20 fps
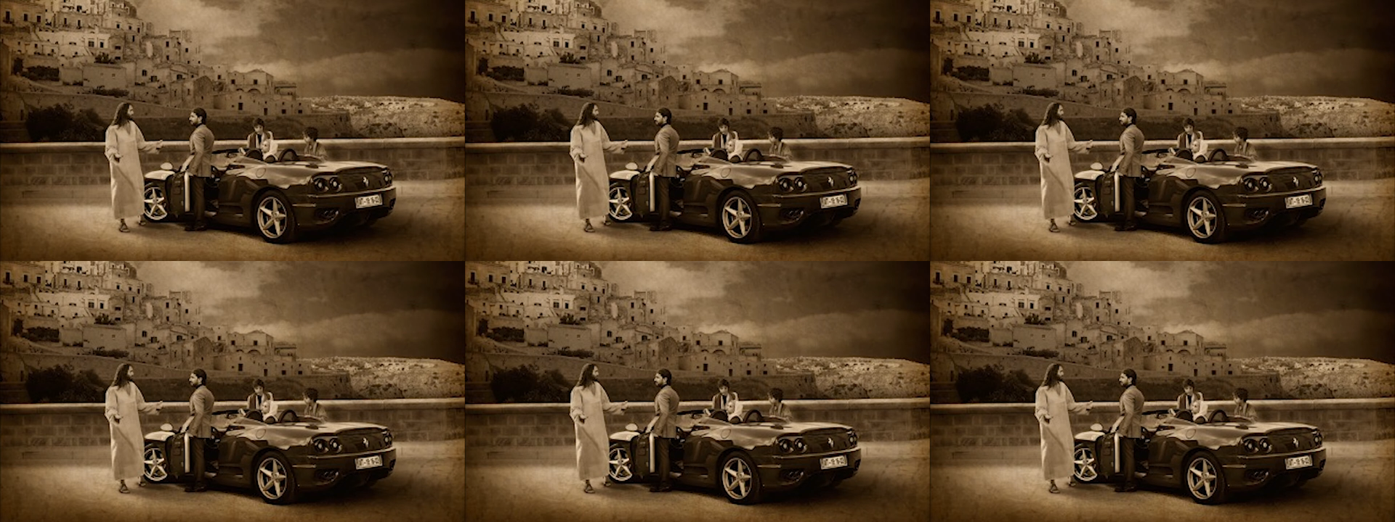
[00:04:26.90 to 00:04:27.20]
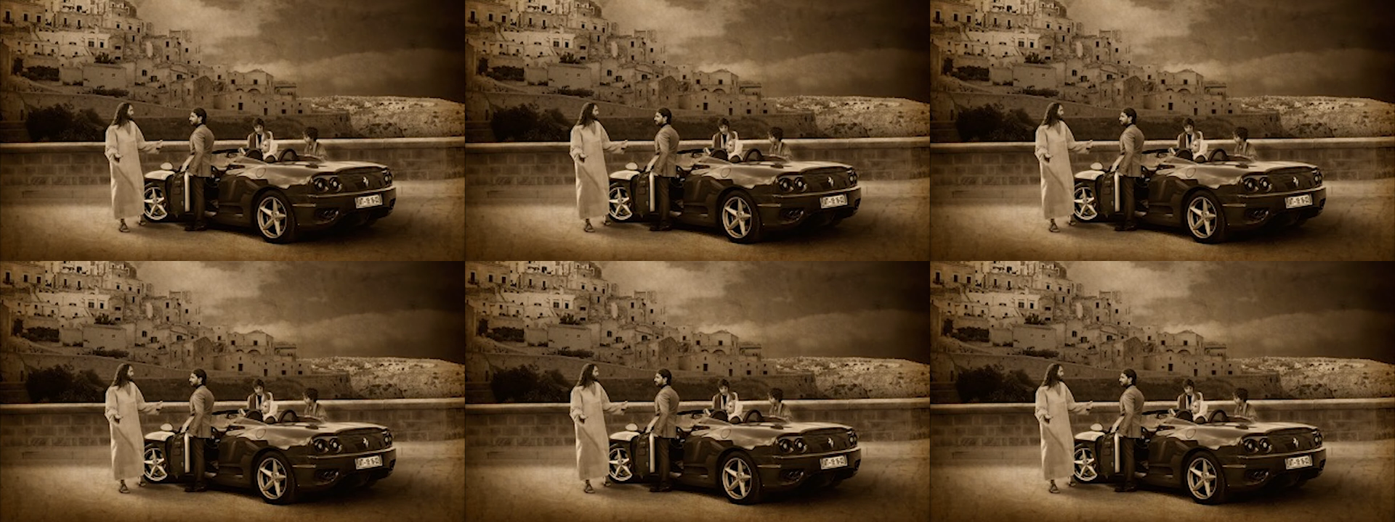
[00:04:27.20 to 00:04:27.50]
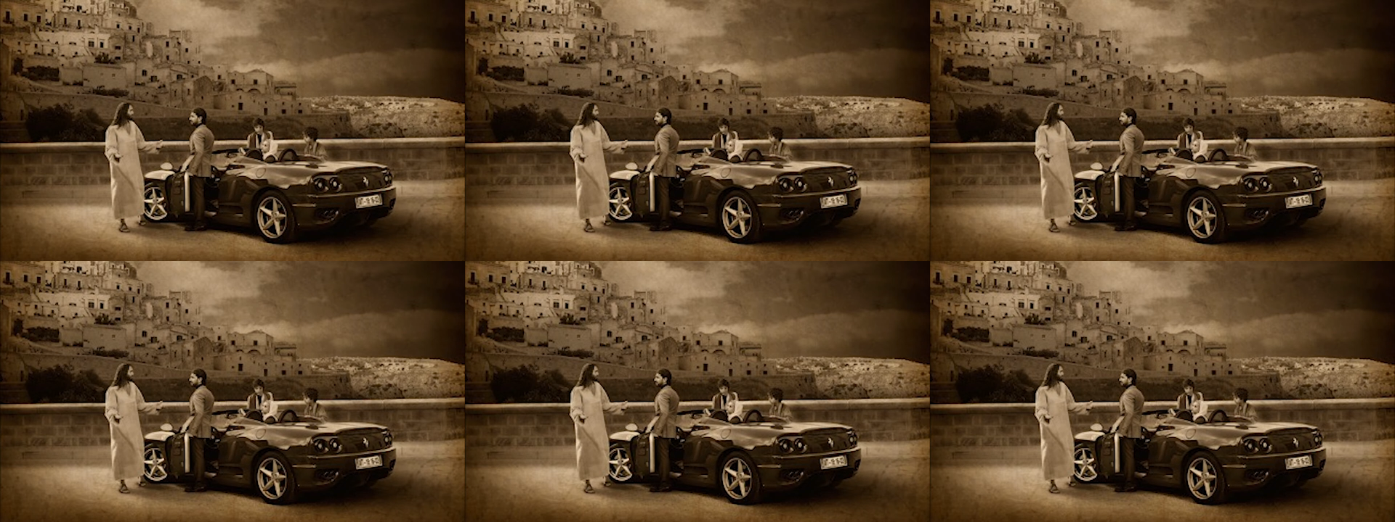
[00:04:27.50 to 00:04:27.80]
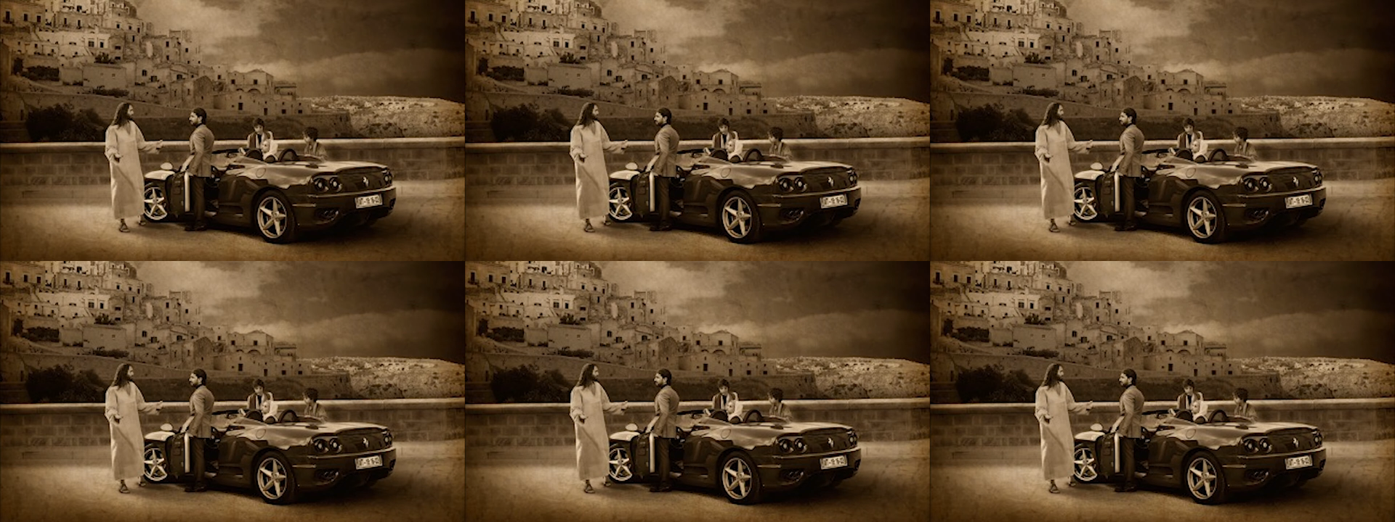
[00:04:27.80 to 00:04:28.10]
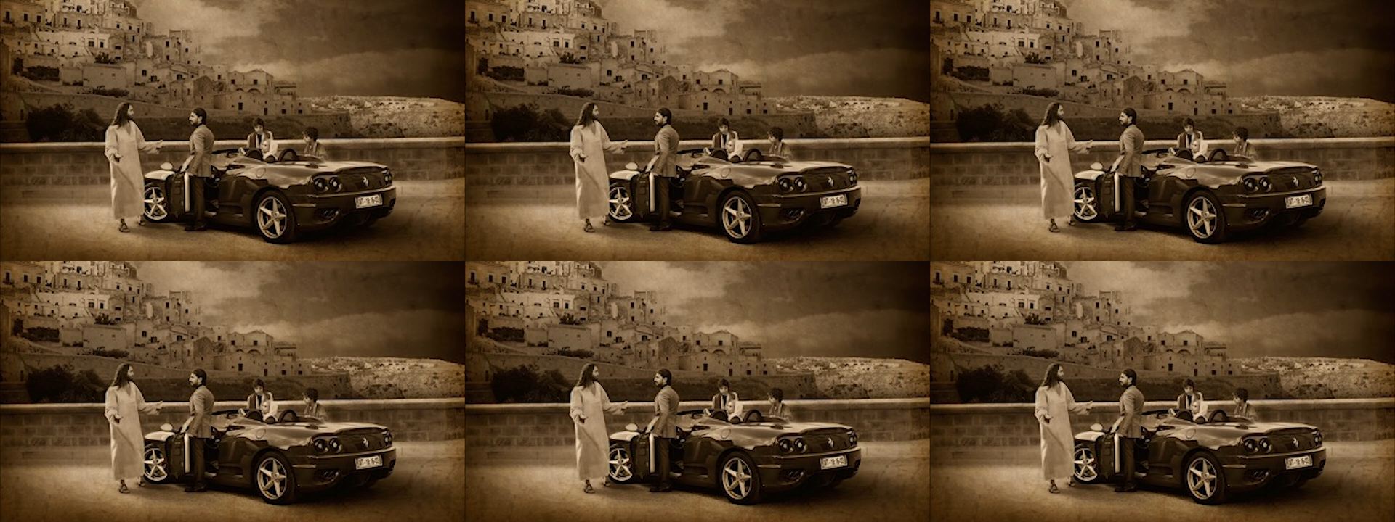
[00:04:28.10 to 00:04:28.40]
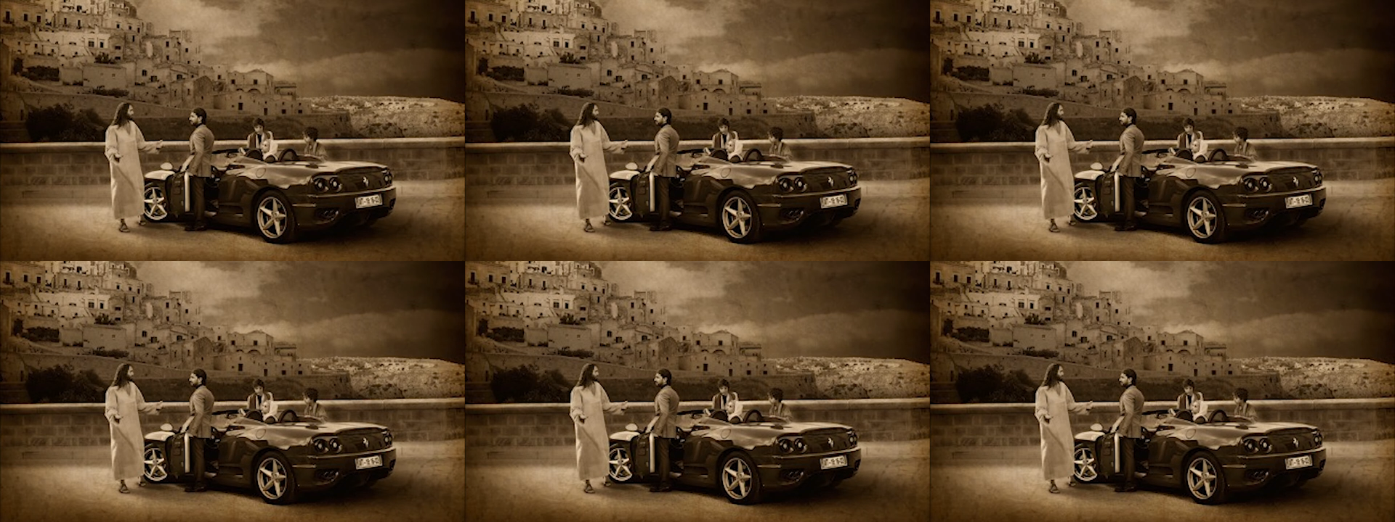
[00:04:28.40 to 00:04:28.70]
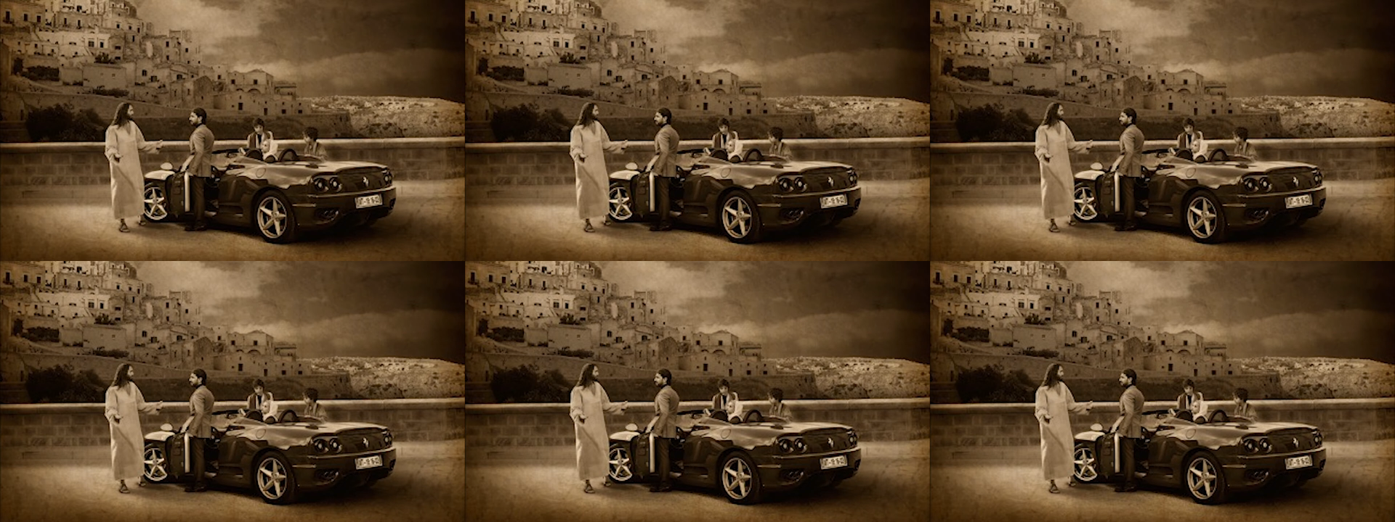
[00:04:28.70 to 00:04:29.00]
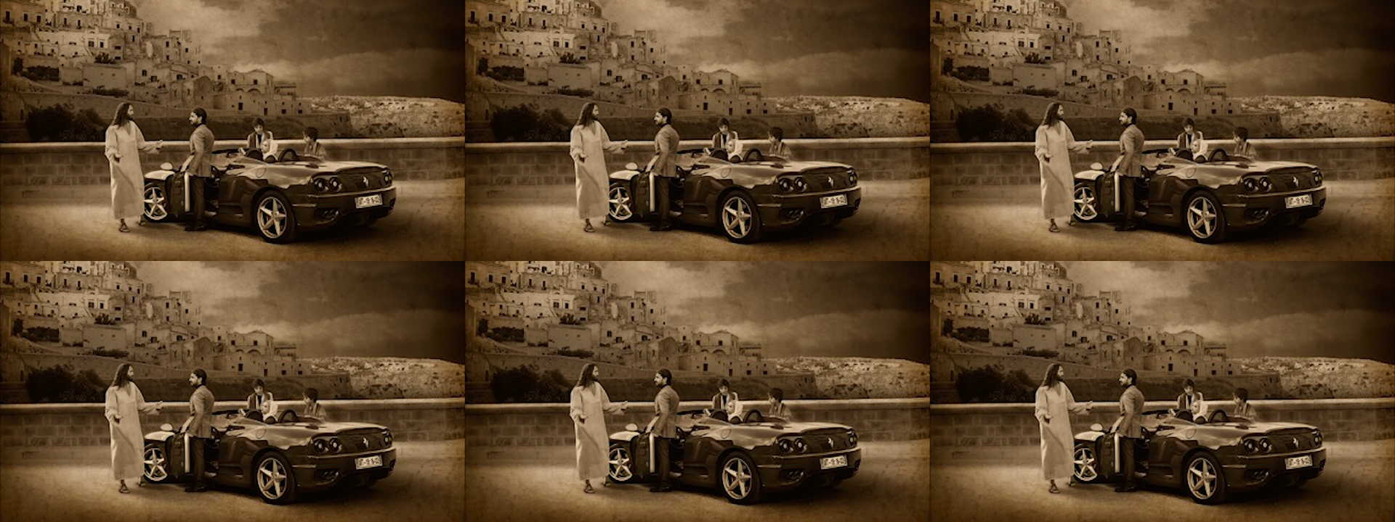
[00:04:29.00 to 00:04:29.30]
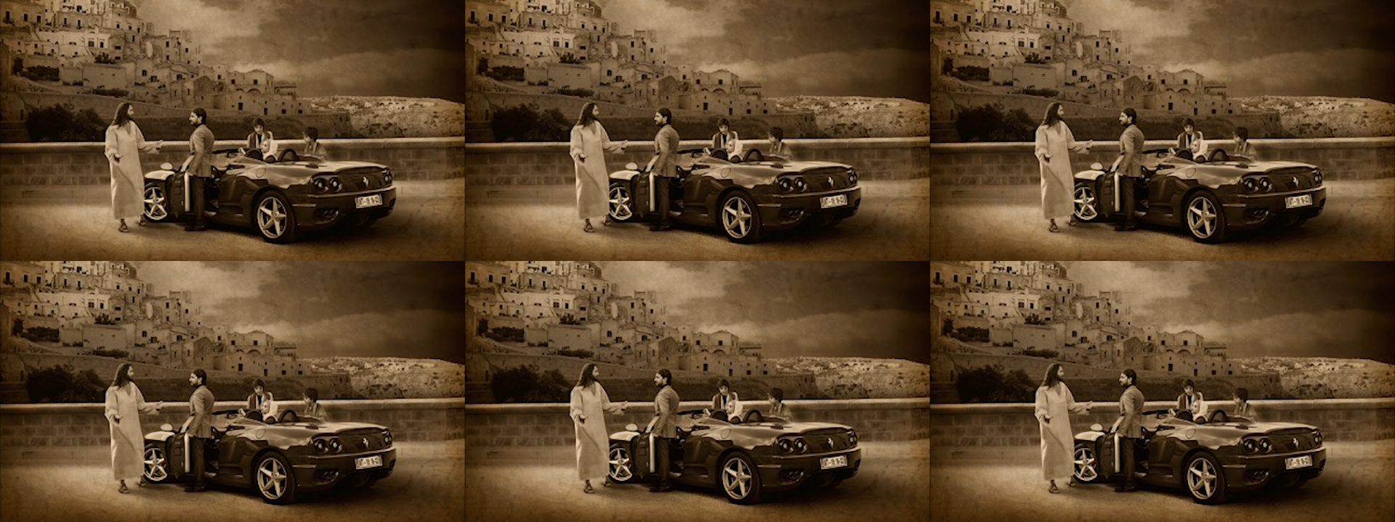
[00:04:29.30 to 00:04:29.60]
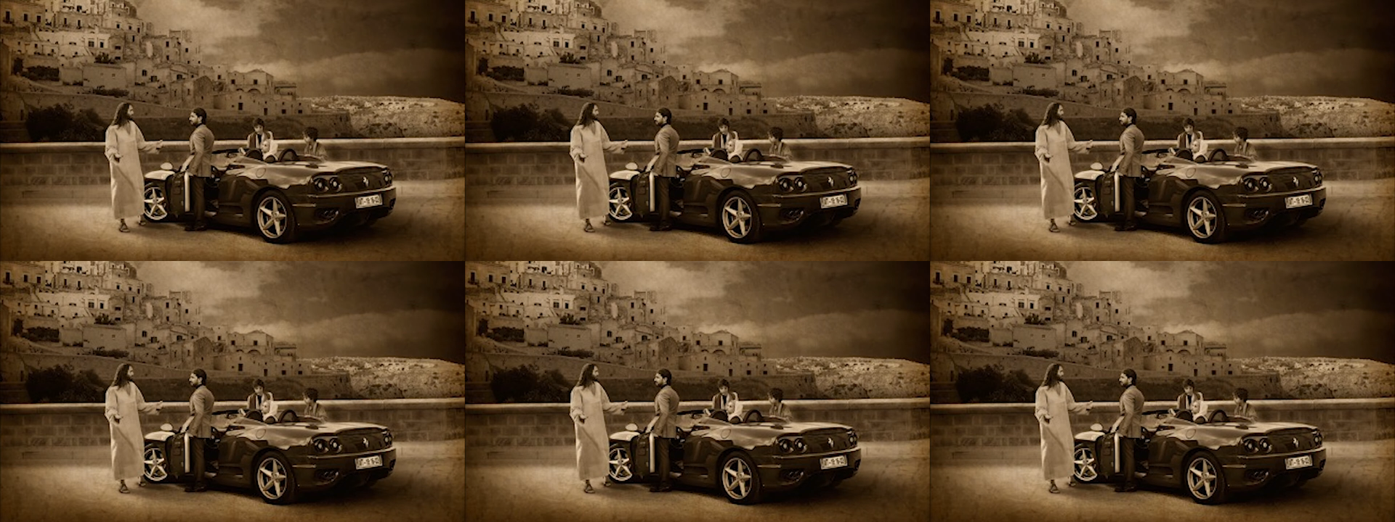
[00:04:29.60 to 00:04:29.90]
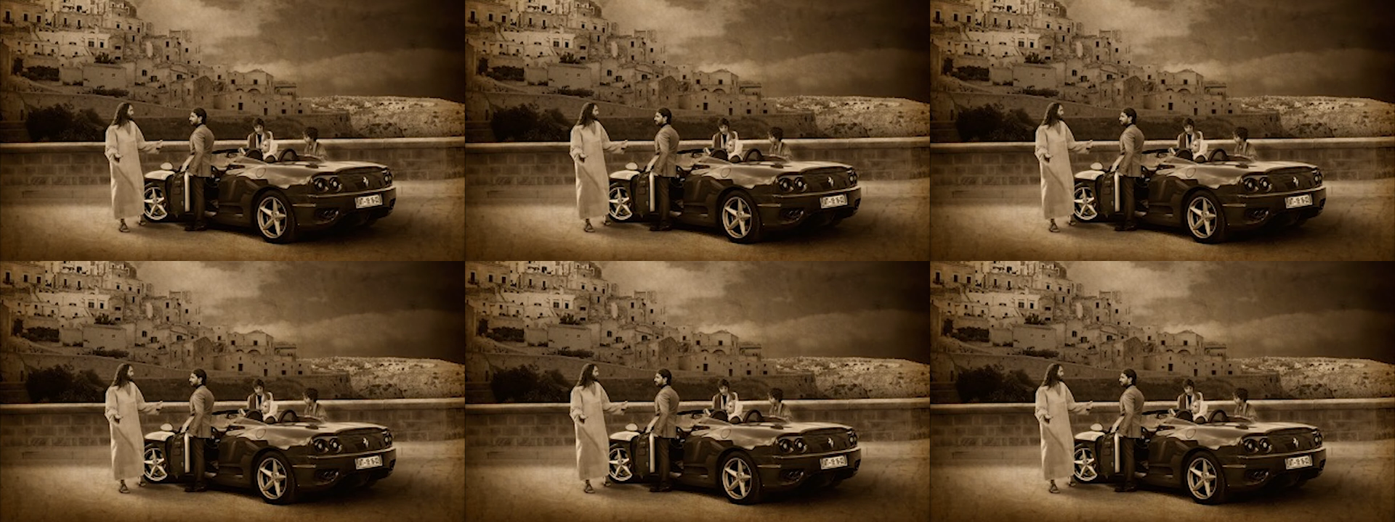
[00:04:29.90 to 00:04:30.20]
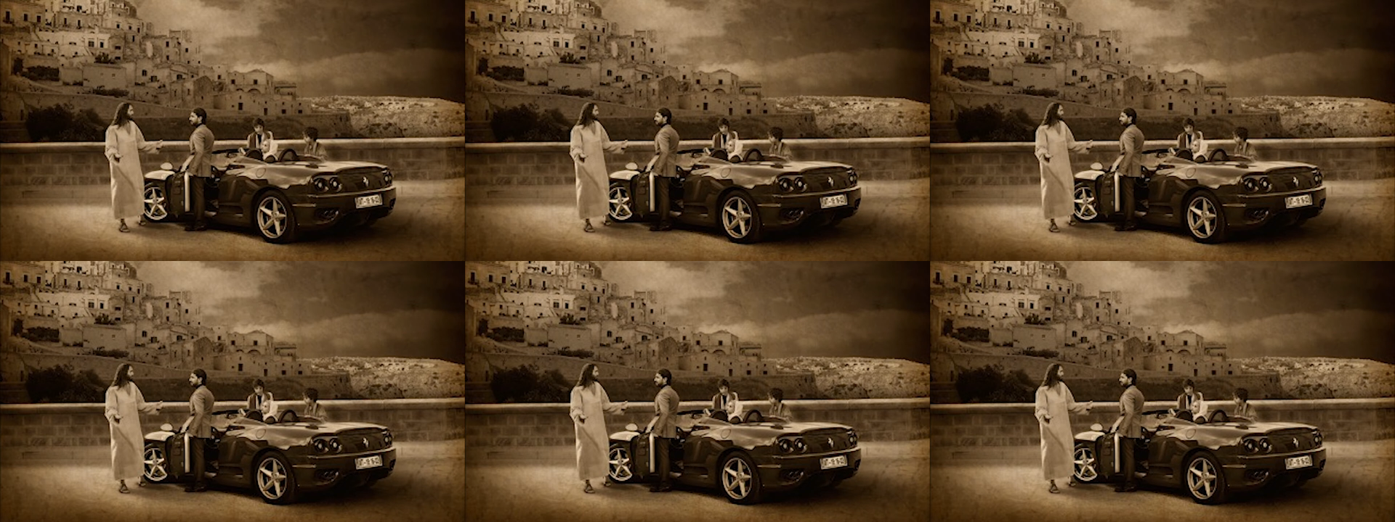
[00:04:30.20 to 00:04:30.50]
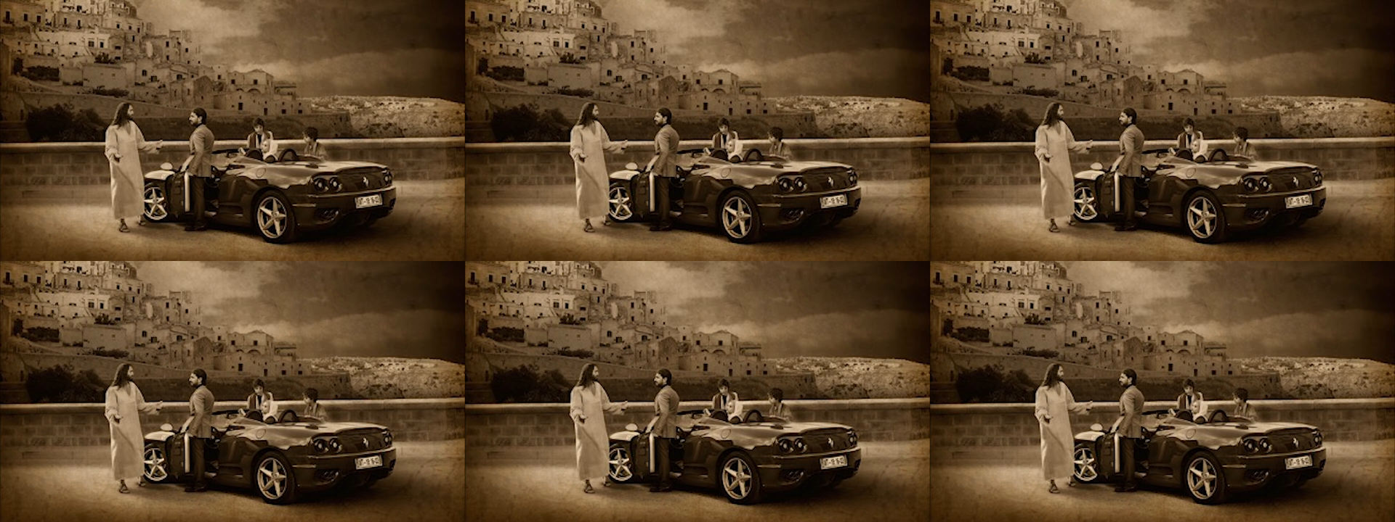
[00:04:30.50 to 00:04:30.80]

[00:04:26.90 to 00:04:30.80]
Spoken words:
No face is visible, so there are no lips to read.